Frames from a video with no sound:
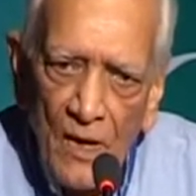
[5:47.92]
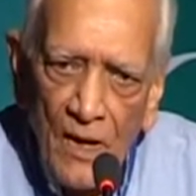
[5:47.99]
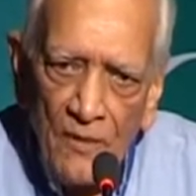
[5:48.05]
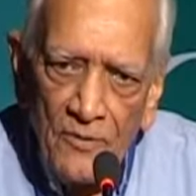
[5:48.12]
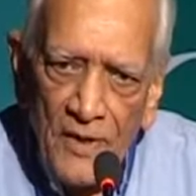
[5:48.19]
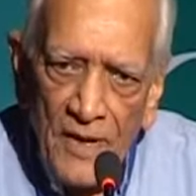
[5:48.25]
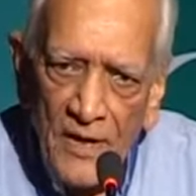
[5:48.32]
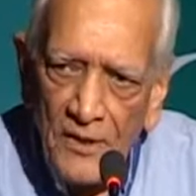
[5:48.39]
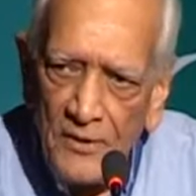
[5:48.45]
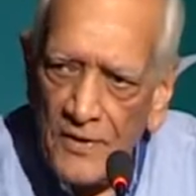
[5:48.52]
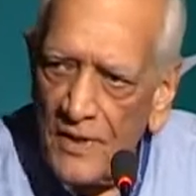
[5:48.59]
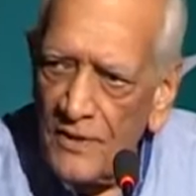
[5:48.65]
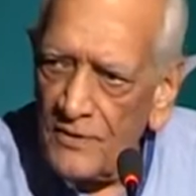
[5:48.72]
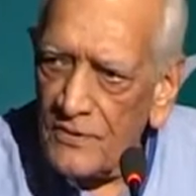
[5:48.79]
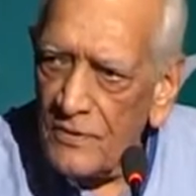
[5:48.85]
our
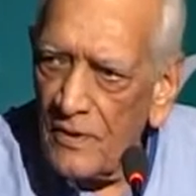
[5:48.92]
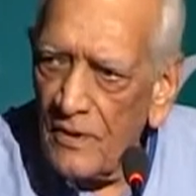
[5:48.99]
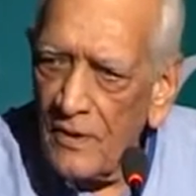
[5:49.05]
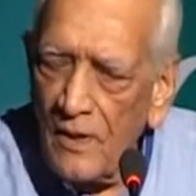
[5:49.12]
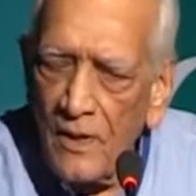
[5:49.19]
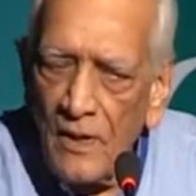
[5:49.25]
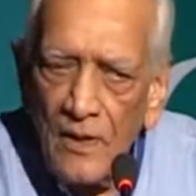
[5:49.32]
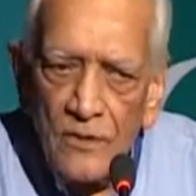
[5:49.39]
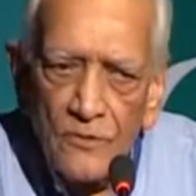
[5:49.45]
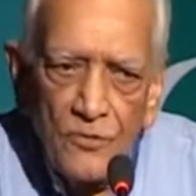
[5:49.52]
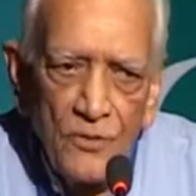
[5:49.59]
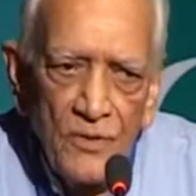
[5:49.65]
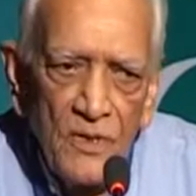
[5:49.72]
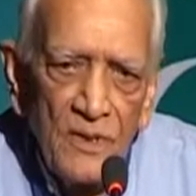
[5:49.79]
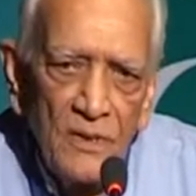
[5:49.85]
heritage,
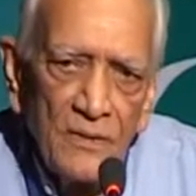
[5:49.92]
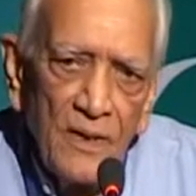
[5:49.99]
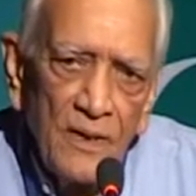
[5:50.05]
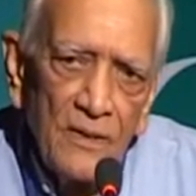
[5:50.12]
so these